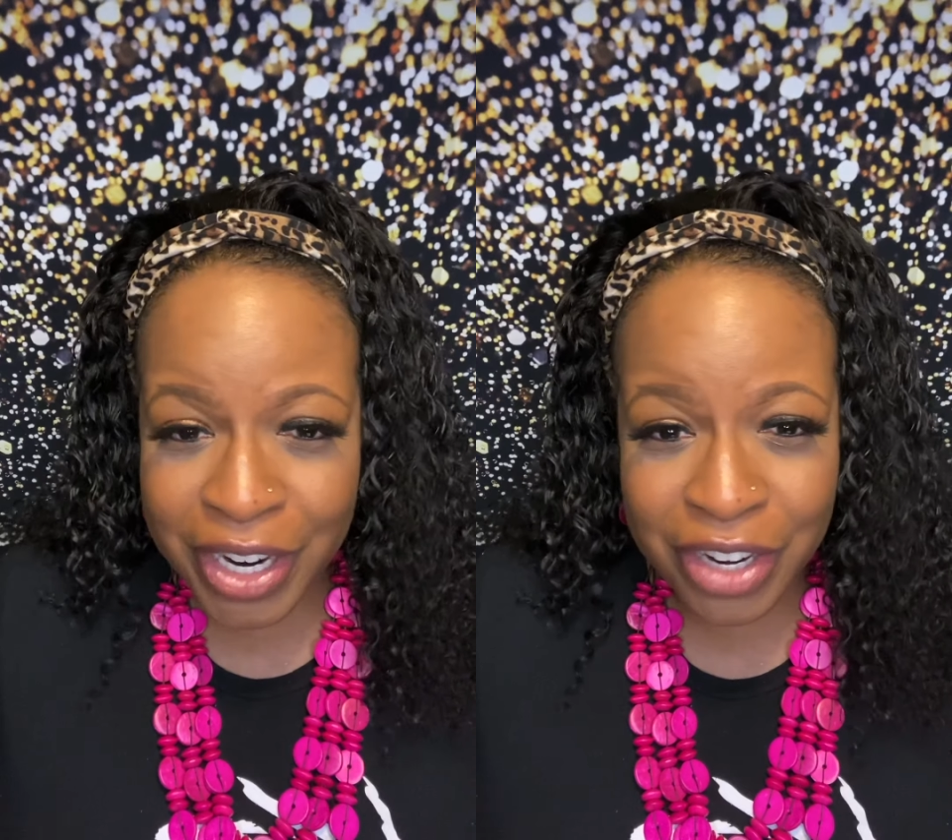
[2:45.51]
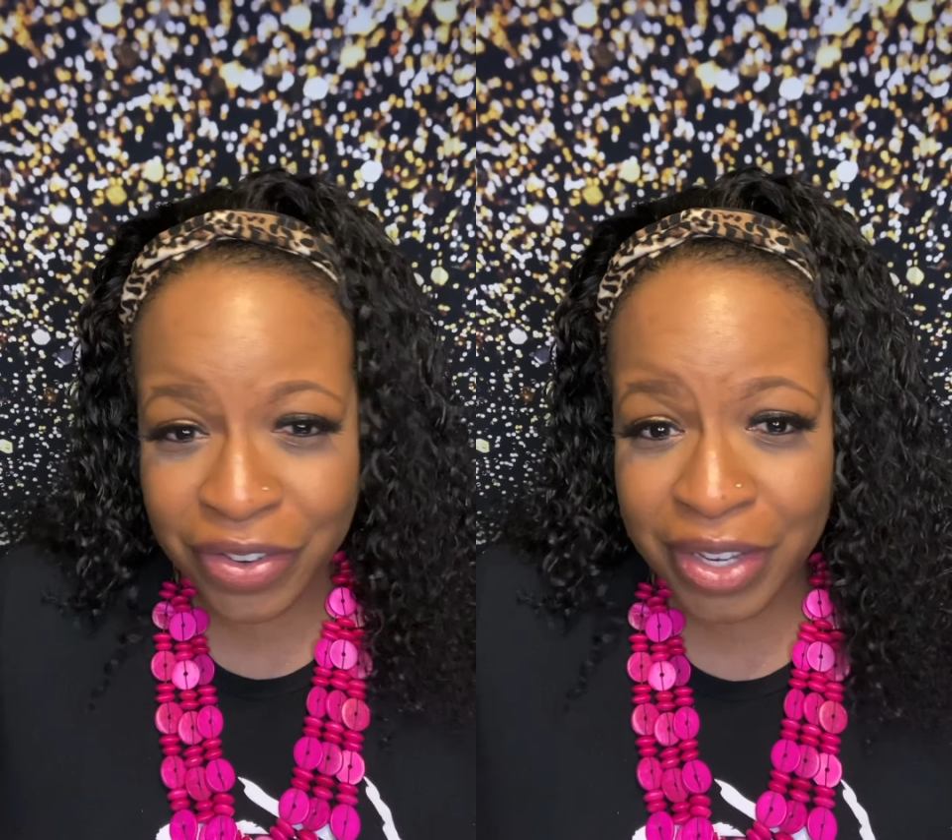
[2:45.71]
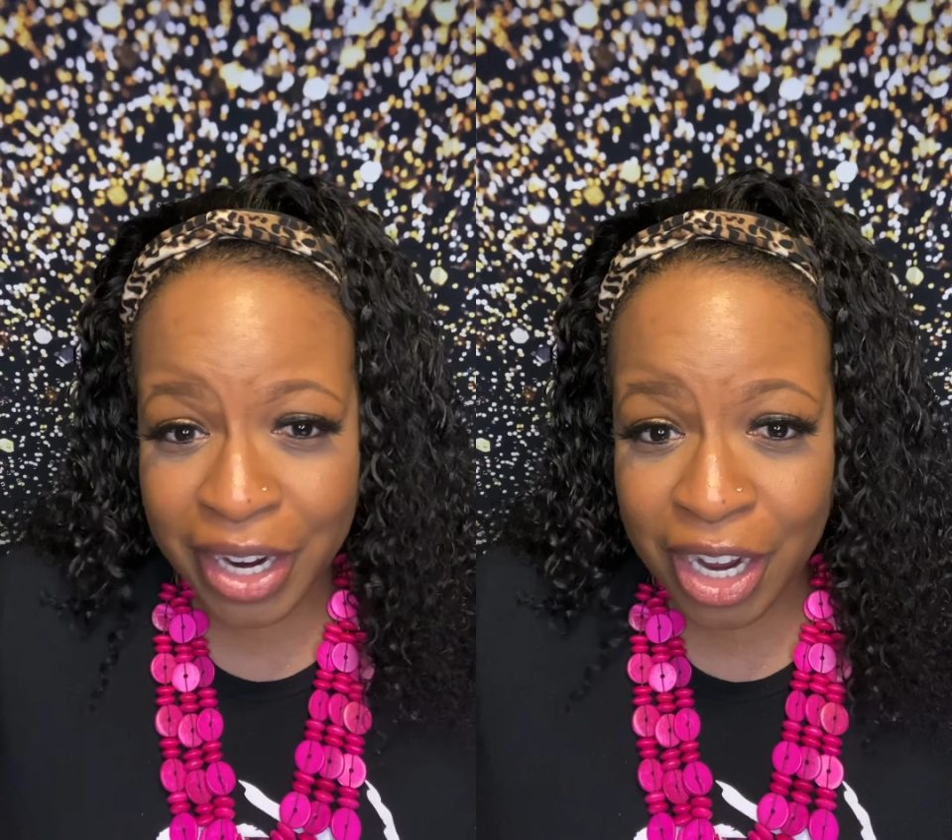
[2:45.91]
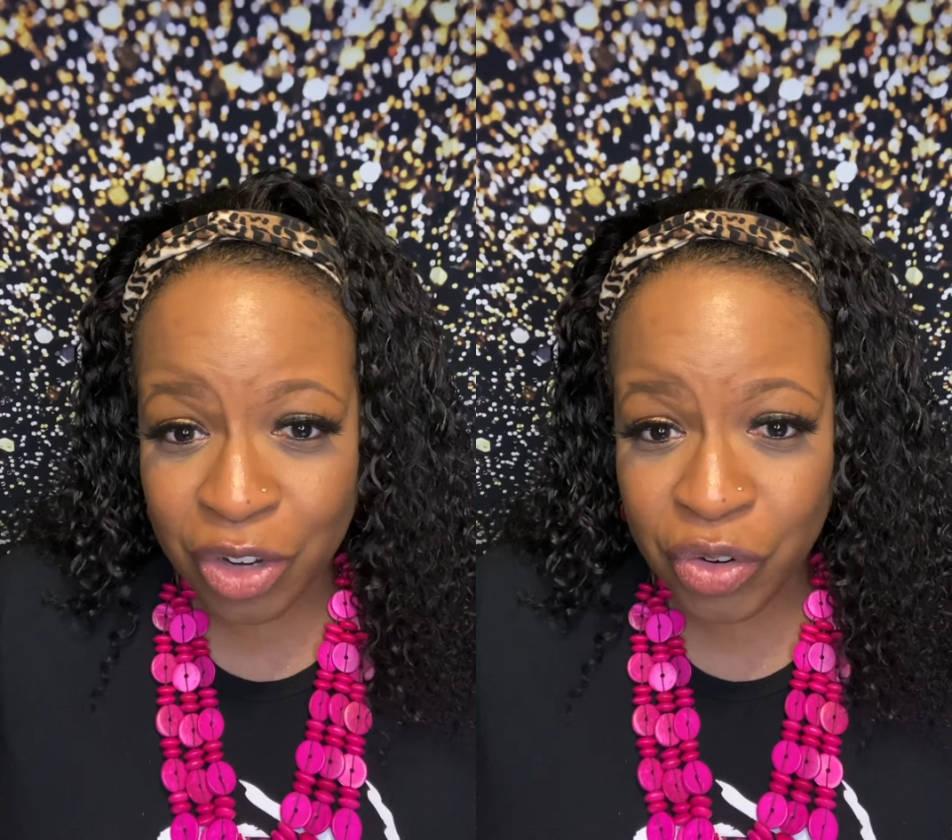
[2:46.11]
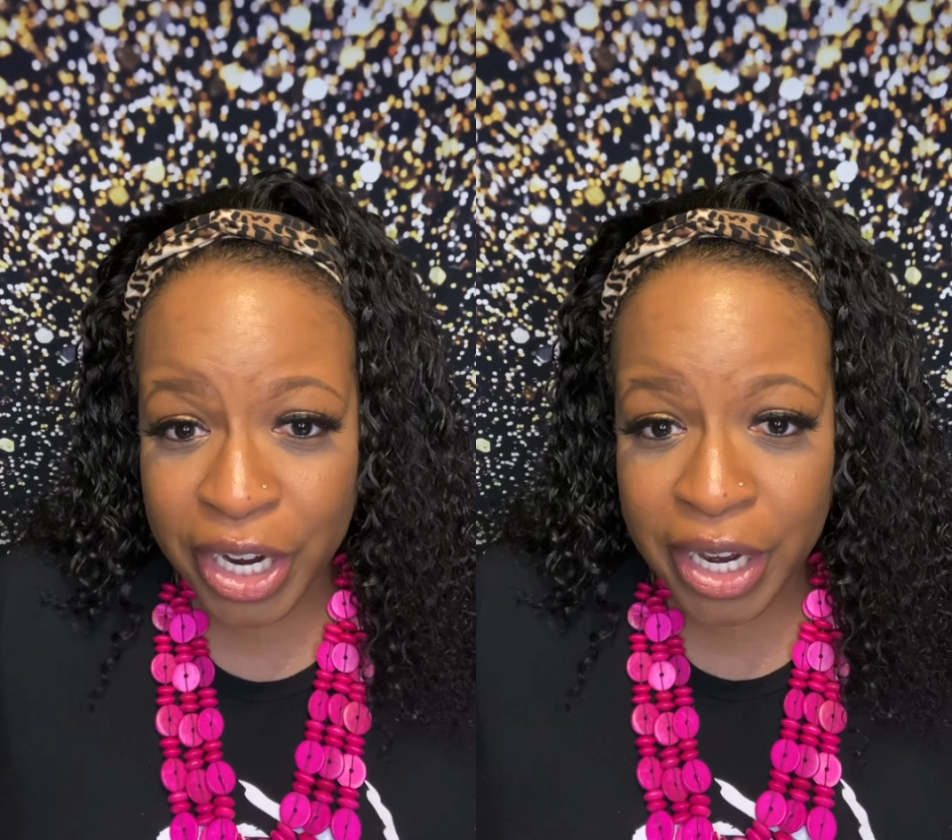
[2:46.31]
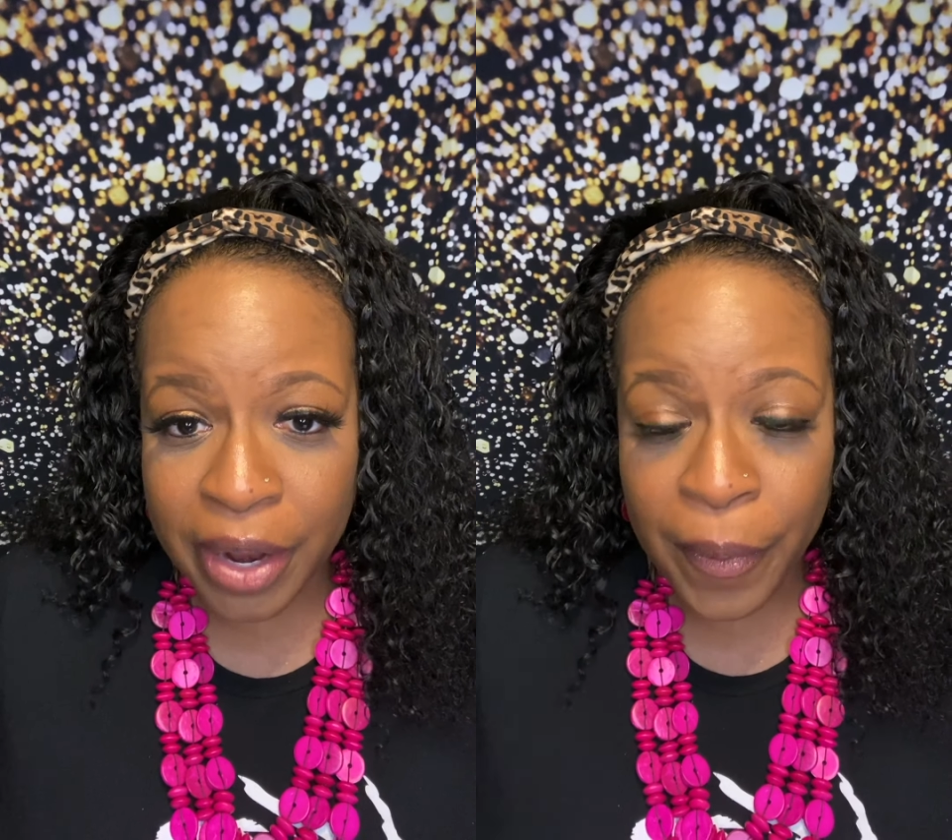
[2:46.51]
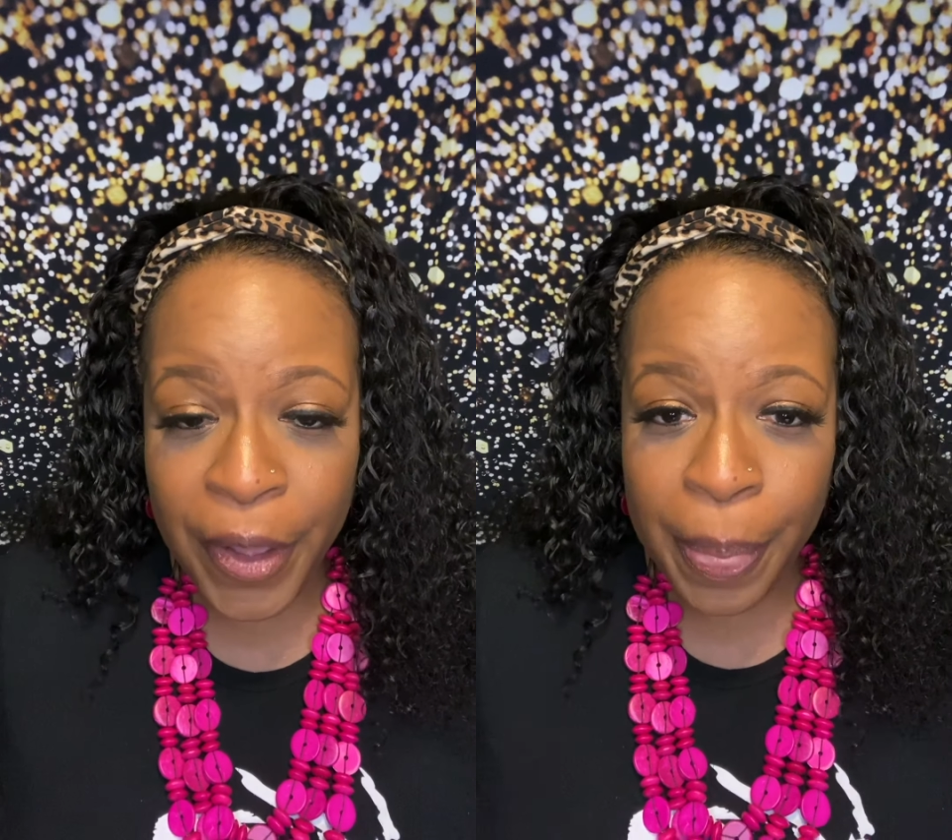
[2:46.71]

I just like, I'll try it.